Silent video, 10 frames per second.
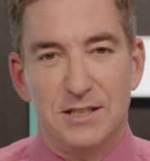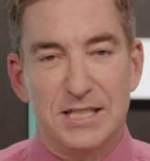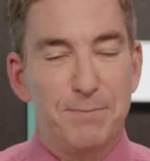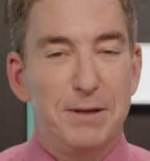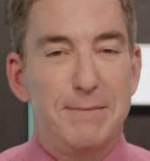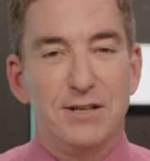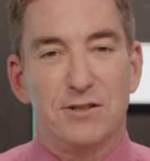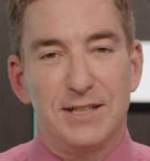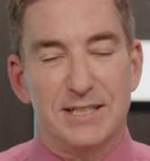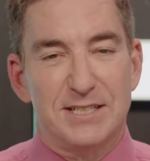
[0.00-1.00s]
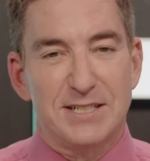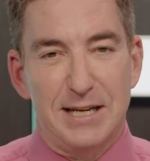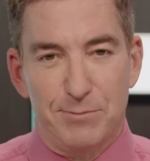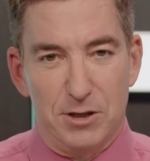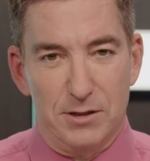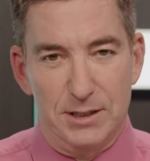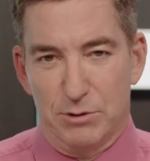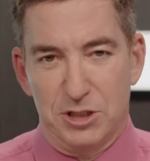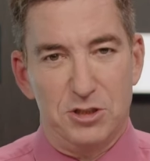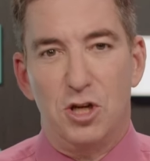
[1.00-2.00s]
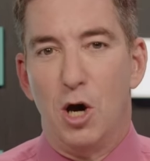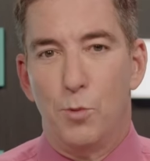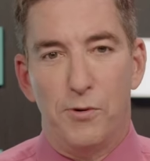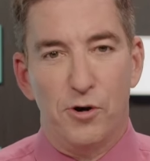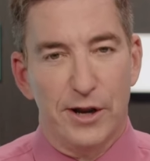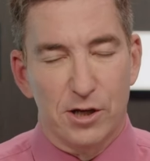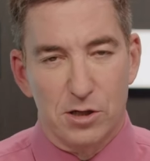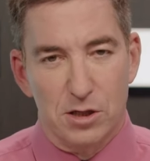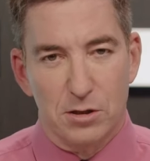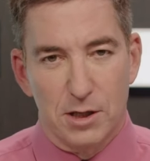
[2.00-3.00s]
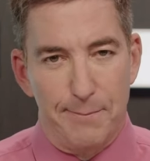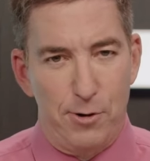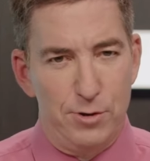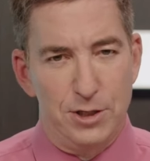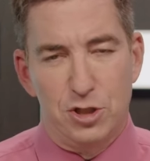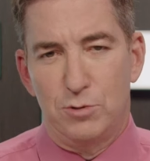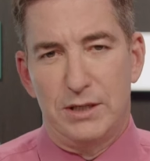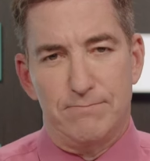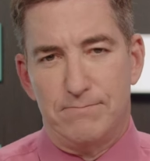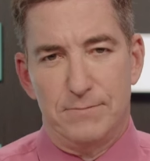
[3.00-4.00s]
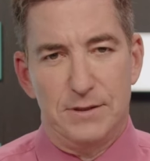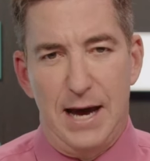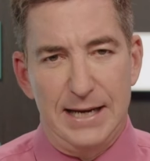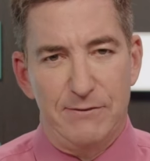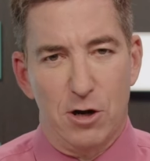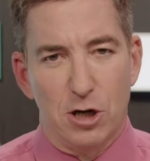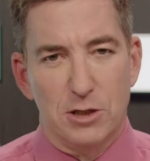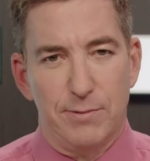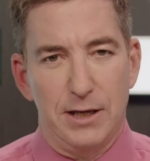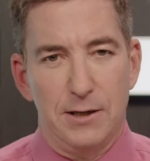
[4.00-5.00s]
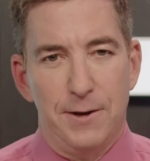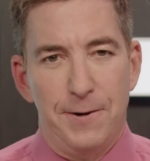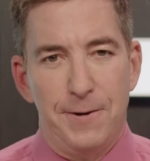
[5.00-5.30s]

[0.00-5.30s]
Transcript: simply mentally unstable, and there was no political component to it, not even arguably.